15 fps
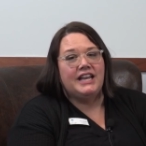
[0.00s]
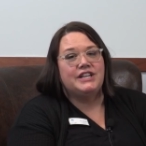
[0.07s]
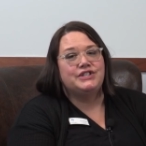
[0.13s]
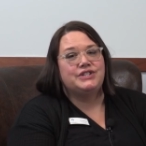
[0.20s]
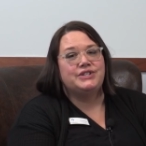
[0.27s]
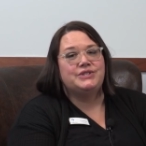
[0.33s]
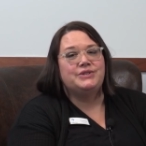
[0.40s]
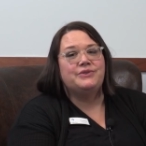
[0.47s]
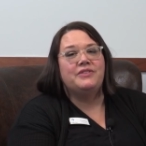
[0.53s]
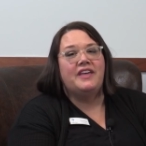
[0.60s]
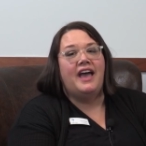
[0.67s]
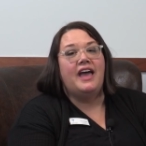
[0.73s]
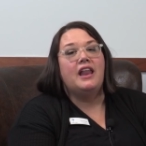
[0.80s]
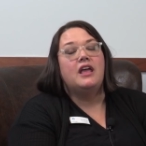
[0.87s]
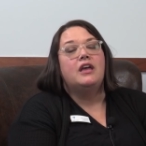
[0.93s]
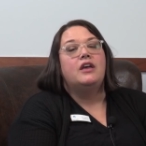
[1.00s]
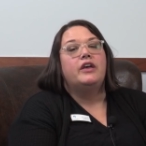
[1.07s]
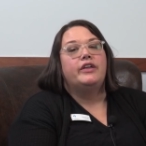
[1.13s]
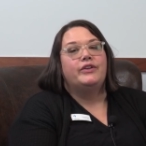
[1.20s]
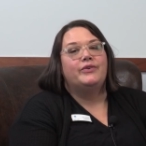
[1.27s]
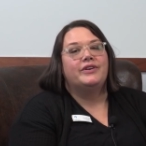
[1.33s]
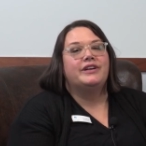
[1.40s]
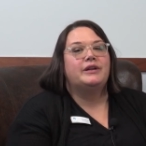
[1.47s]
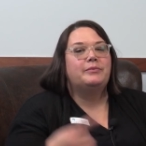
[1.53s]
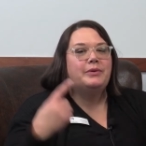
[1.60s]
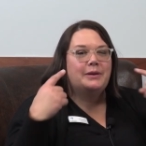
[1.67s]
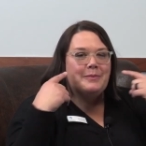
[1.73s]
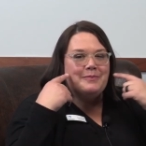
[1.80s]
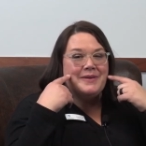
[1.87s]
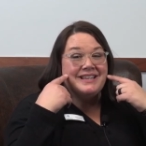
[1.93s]
And to do that, you are going to
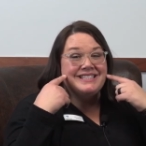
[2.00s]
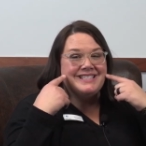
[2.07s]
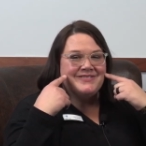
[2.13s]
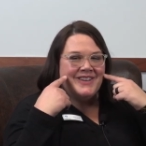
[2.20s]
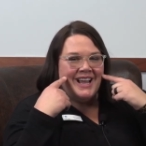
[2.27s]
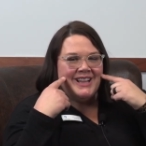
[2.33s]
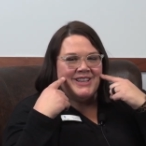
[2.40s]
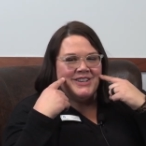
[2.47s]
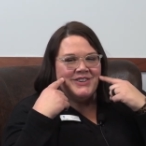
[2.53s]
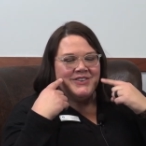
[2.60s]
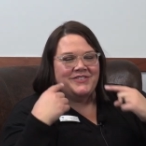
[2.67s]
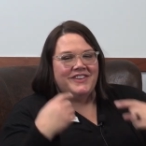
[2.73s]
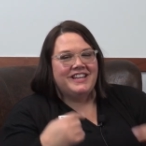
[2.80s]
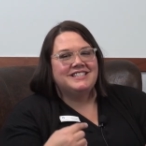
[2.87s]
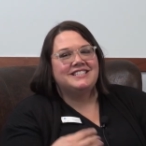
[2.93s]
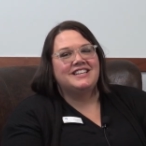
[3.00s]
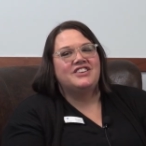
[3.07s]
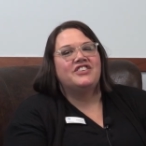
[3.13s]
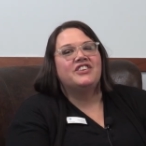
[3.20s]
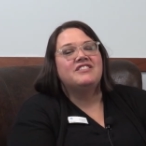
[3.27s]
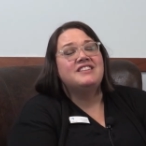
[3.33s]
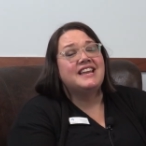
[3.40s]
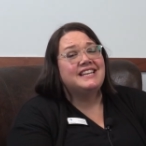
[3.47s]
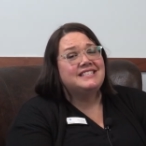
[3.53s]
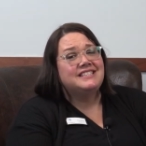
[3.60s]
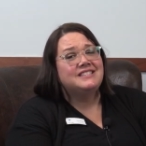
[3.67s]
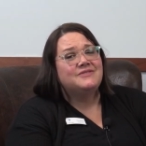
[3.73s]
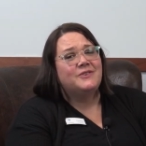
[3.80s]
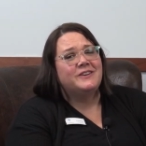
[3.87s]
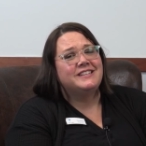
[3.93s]
put a big smile on your face and in your
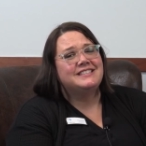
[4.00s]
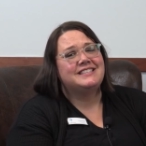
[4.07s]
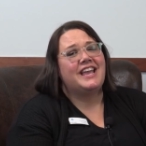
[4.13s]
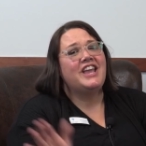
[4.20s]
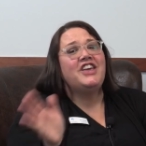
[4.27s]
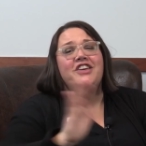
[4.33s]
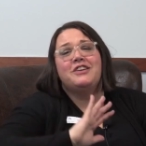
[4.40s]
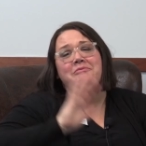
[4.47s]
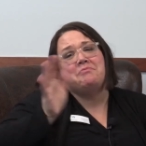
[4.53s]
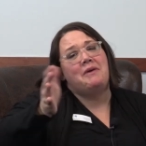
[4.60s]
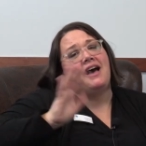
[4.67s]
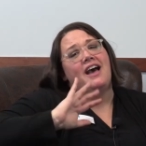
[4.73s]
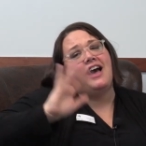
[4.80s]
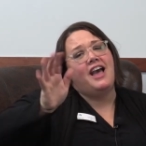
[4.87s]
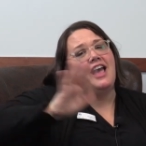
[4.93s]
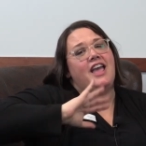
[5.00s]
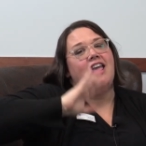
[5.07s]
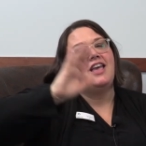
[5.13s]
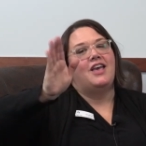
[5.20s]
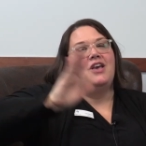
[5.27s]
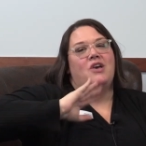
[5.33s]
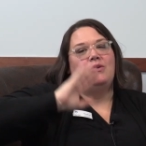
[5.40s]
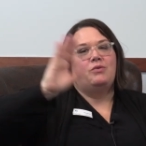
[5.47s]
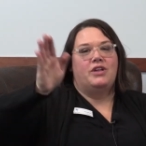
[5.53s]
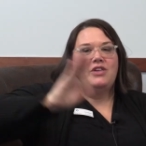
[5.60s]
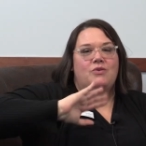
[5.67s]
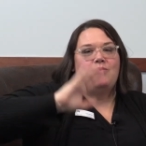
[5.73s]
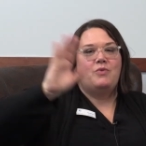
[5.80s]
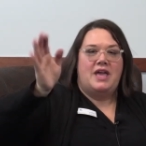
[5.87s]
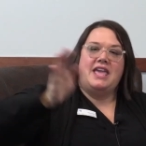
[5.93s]
nicest voice say goodbye while
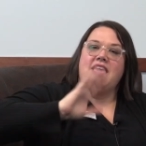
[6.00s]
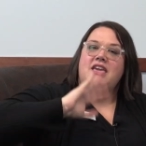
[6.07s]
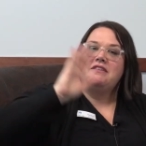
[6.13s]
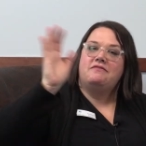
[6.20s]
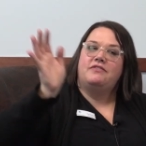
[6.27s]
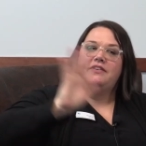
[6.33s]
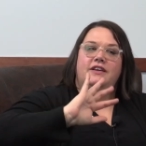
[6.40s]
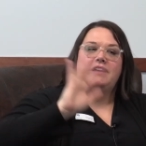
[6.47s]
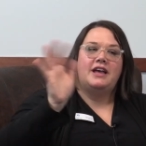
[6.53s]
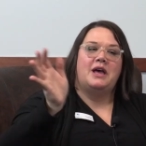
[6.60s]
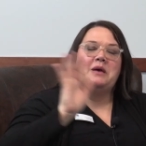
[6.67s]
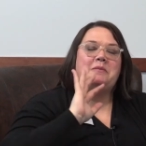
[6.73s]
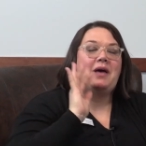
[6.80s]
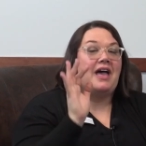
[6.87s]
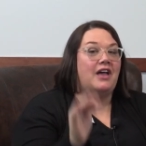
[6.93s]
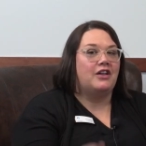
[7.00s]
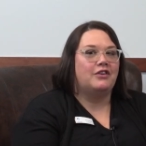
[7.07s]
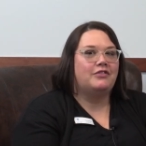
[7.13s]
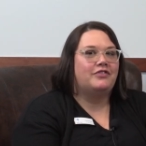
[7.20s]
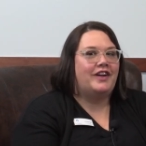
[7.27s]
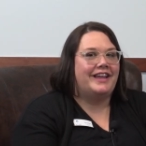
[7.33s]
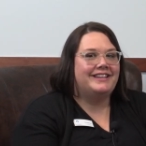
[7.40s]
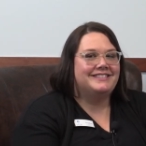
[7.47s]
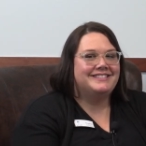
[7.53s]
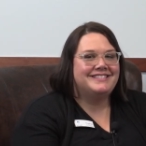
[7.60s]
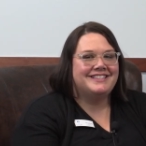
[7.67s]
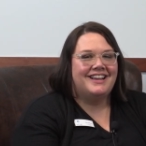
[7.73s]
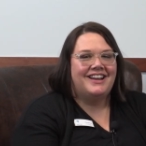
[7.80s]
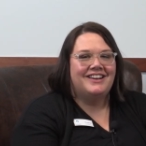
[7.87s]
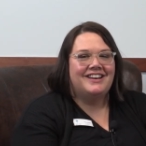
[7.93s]
you wave at your
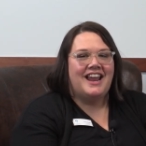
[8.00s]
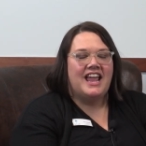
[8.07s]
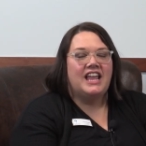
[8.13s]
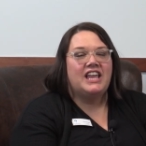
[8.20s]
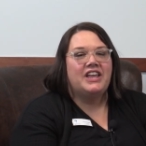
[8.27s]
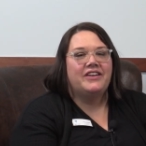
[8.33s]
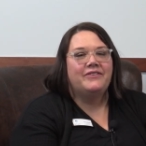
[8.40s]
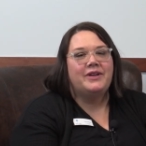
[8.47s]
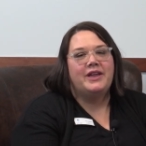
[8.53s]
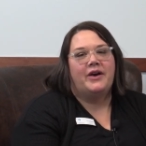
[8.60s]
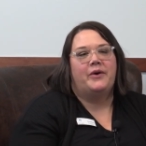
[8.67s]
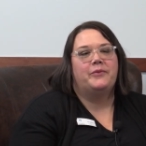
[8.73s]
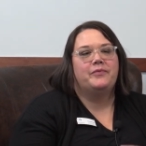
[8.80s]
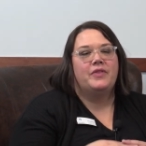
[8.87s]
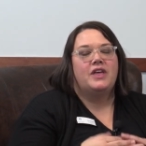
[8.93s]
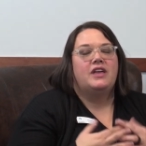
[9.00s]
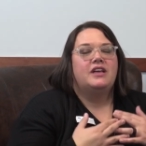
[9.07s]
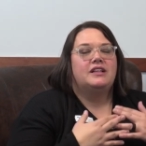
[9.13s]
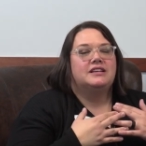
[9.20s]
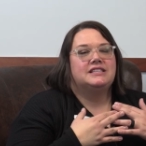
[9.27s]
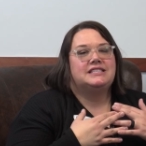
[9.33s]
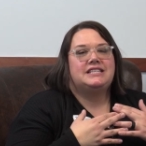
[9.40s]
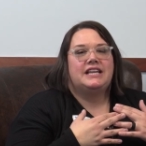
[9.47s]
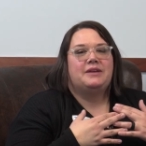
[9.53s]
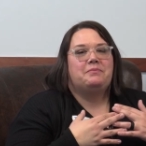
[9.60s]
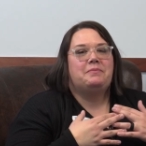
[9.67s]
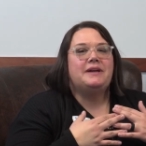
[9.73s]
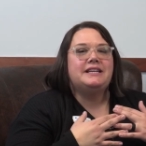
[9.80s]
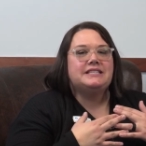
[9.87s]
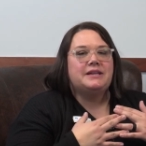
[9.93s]
friends. All right, here we go. Let's take a
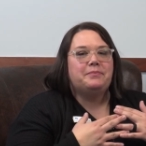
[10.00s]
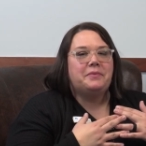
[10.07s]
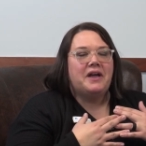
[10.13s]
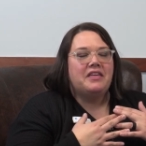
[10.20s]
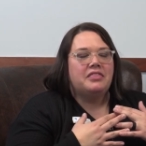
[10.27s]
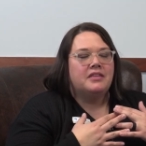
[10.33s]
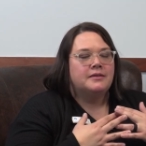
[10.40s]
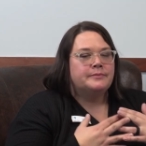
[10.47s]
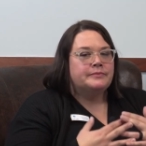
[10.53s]
big deep breath.